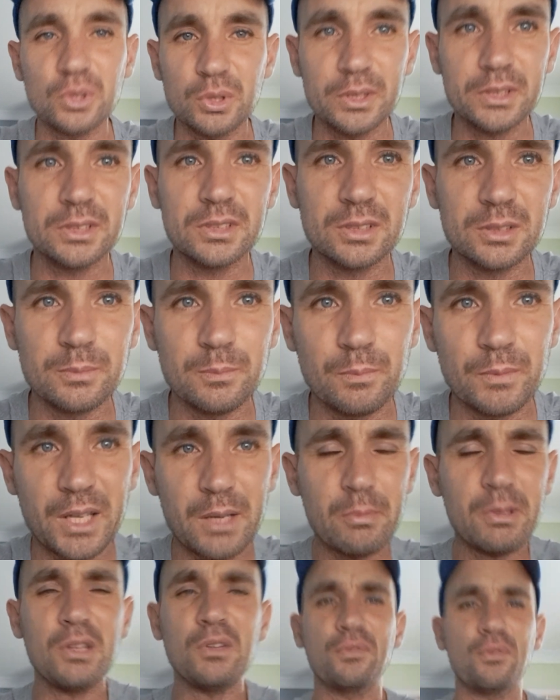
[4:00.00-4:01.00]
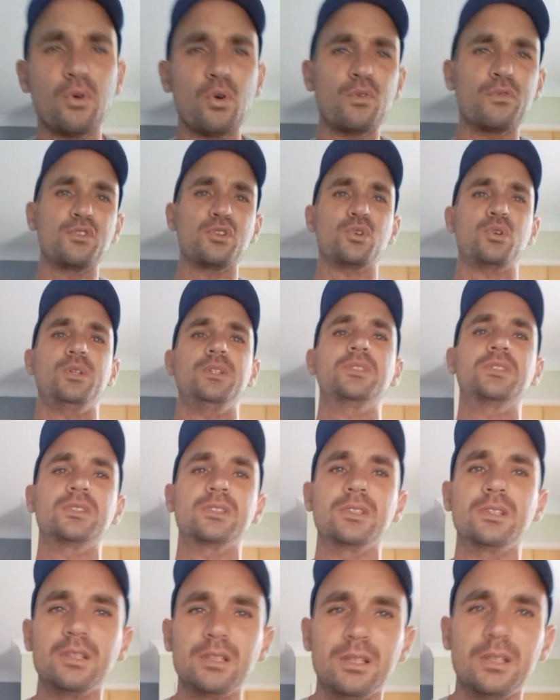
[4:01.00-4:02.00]
choice. He'll be the fourth
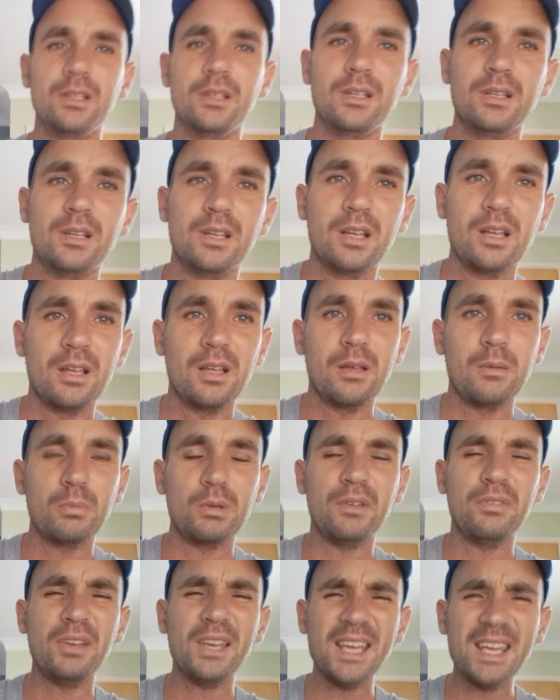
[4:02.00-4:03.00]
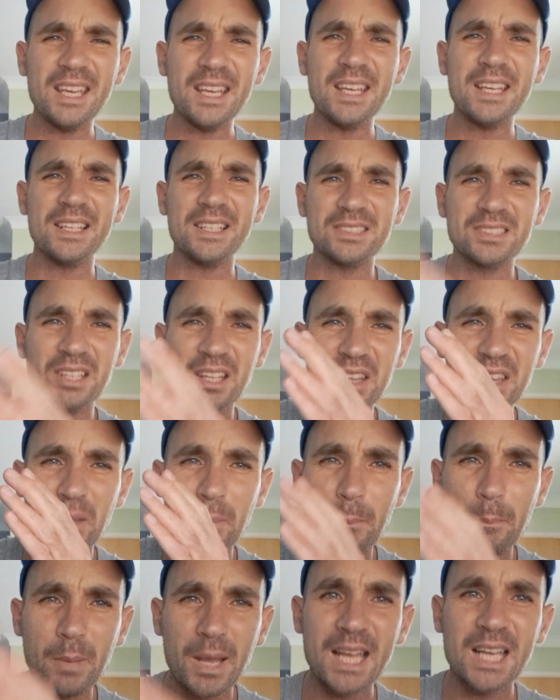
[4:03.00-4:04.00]
choice. But if he is
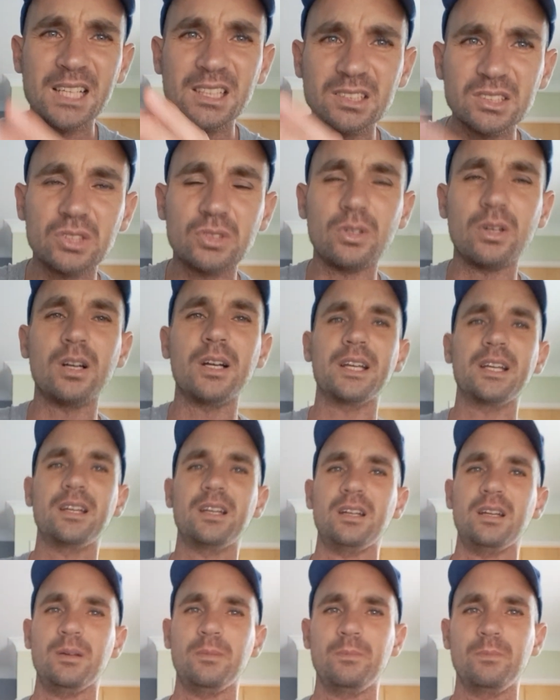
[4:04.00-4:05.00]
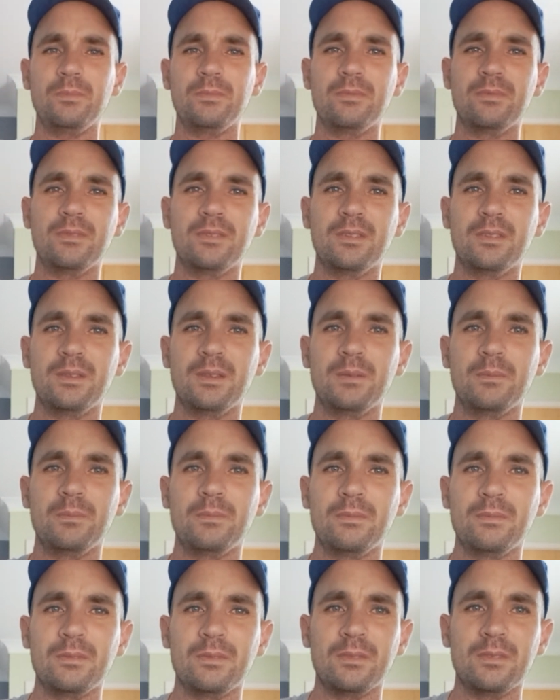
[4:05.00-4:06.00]
the main striker
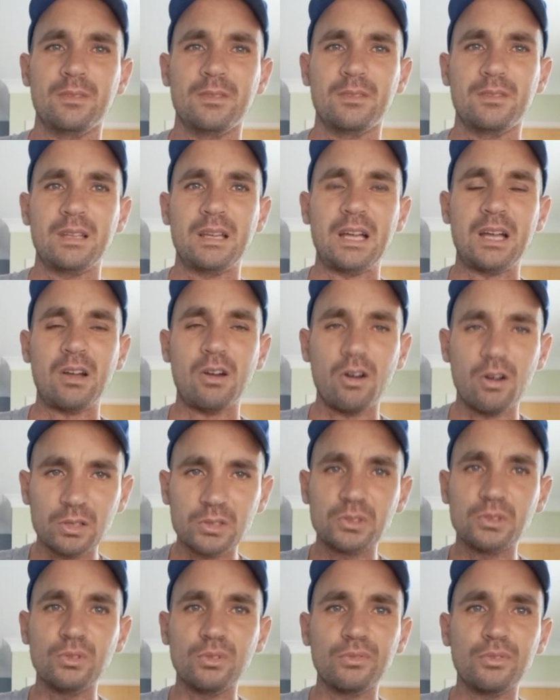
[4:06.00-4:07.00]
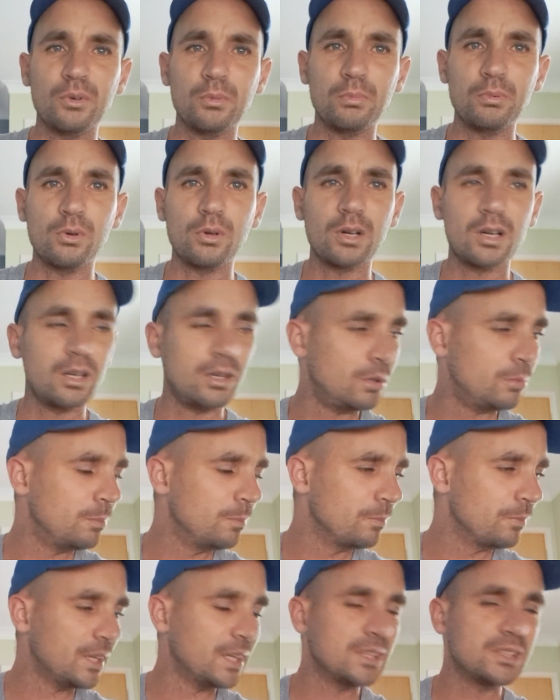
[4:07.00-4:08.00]
at Arsenal Football Club,
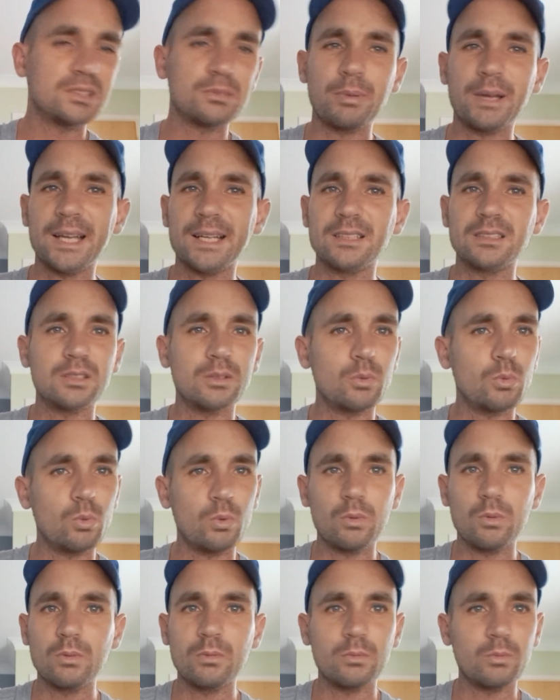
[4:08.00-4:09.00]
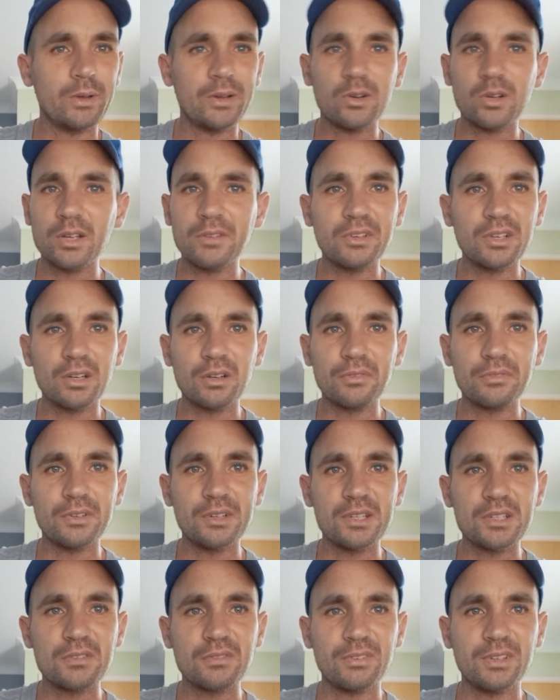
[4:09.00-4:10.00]
expect we're not even going to
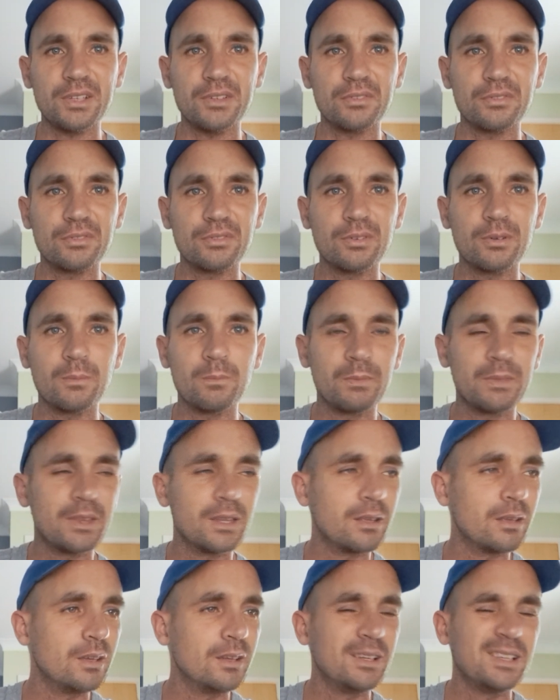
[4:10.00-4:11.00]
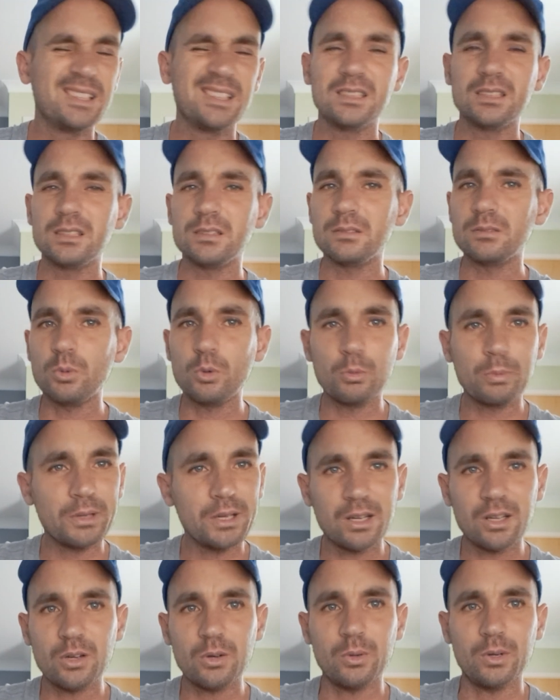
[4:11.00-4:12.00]
finish fifth. We'll
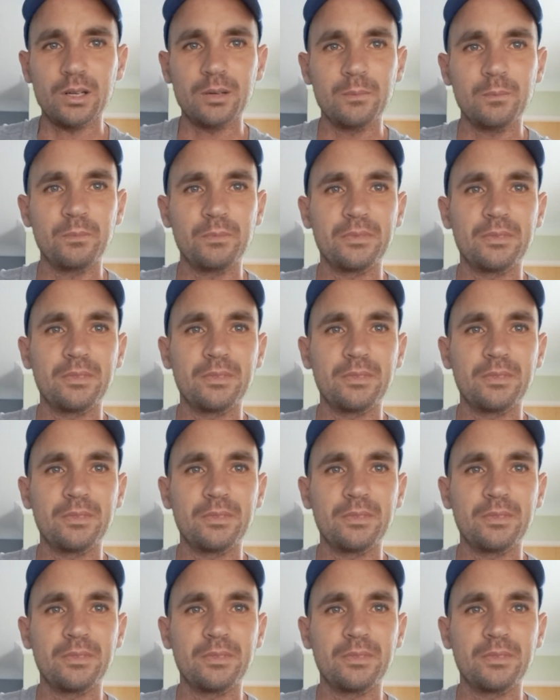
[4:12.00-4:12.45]
be lower.